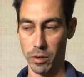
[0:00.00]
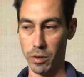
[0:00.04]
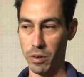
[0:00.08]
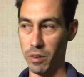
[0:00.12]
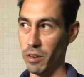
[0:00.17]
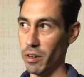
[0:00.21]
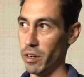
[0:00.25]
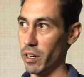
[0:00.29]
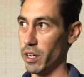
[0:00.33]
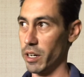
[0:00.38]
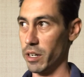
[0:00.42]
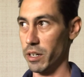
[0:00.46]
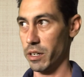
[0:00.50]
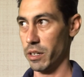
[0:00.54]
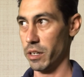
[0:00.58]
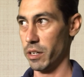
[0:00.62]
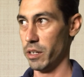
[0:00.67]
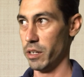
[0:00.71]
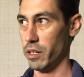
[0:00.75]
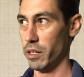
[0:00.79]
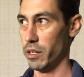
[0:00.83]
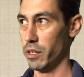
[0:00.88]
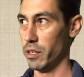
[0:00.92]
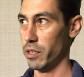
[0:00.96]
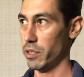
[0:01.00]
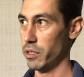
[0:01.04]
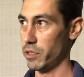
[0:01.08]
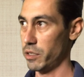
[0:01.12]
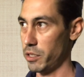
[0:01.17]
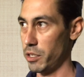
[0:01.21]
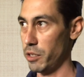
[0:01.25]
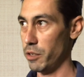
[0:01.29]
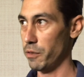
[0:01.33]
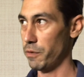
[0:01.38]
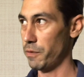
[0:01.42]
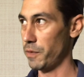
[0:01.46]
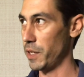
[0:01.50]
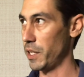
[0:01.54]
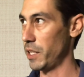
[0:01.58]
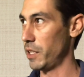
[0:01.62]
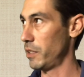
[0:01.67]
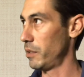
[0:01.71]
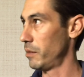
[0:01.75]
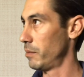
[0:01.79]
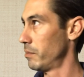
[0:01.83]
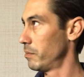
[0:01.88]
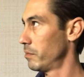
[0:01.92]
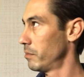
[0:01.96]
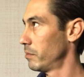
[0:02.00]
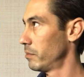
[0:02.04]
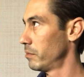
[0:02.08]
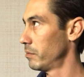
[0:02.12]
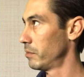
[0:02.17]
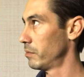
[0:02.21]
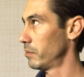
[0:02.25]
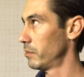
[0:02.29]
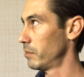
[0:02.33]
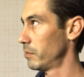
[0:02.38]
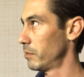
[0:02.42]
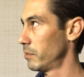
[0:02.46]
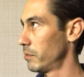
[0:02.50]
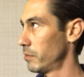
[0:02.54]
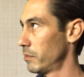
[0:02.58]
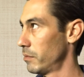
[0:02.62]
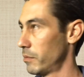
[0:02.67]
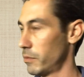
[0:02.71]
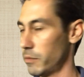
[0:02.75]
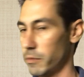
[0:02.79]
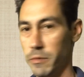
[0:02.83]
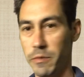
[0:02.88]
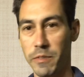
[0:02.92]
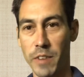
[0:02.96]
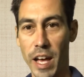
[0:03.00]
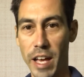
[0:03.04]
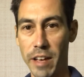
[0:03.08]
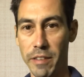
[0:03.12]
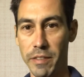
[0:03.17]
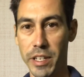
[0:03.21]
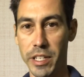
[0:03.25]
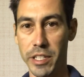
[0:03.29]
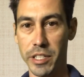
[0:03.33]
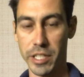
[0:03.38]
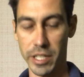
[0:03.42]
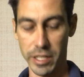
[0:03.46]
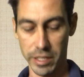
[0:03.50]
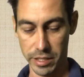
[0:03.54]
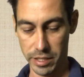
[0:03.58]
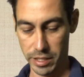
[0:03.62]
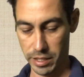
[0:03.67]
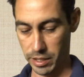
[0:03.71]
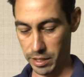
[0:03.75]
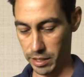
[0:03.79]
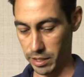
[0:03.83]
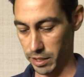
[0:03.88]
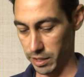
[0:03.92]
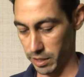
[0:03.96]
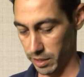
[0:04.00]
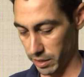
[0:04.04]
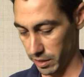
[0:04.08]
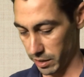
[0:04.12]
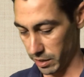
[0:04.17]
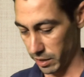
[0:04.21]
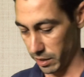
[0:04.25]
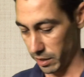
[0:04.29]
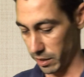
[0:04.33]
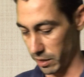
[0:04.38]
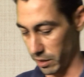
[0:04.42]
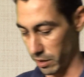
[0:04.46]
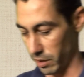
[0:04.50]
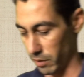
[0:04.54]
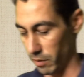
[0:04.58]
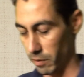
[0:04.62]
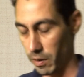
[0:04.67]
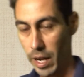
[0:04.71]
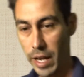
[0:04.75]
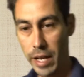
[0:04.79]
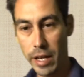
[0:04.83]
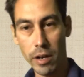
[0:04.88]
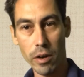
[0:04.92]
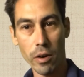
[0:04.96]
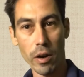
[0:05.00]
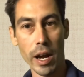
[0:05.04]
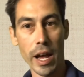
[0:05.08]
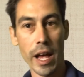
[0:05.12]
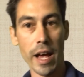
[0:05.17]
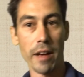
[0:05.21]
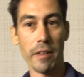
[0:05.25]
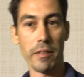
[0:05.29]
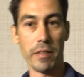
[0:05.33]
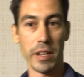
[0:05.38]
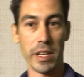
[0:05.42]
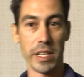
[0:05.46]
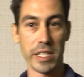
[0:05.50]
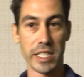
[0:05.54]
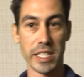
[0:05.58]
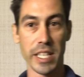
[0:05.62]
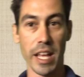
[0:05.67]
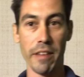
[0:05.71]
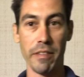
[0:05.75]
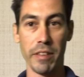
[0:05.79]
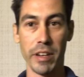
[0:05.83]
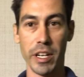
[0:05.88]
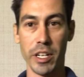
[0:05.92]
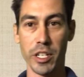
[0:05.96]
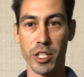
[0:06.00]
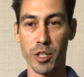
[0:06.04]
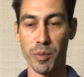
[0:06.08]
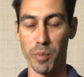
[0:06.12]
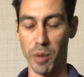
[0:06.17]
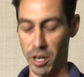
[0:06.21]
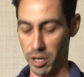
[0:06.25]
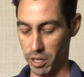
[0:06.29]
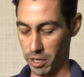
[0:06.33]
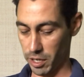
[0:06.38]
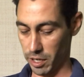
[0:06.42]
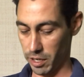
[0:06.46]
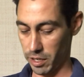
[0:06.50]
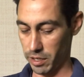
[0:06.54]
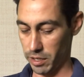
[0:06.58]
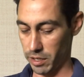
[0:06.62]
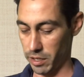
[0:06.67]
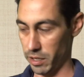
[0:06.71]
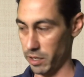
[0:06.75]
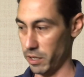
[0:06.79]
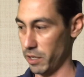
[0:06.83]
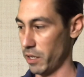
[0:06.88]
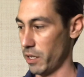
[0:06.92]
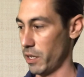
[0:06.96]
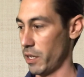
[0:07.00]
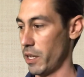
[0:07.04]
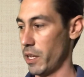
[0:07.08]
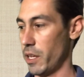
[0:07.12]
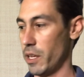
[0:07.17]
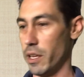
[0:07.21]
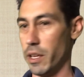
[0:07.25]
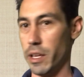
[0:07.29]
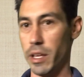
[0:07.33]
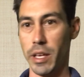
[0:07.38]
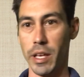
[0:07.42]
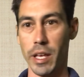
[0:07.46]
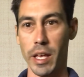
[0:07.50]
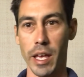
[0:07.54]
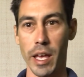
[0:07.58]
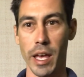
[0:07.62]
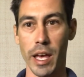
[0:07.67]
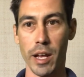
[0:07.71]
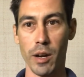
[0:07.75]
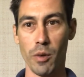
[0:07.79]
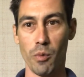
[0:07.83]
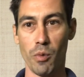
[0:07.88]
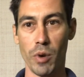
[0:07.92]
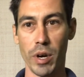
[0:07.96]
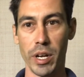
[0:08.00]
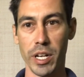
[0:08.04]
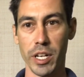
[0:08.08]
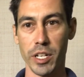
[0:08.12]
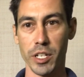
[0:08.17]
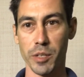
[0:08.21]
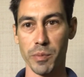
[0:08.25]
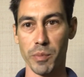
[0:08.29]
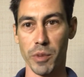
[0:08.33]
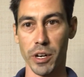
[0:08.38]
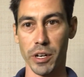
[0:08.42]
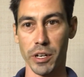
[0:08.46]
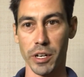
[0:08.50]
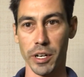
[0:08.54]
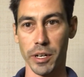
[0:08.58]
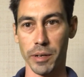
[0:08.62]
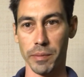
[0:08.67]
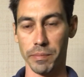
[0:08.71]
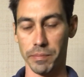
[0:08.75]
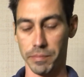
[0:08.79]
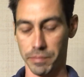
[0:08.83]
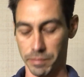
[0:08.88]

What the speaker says: or 2 feet 5 inches, right? Or I have a 7-inch marker and a 1-inch marker.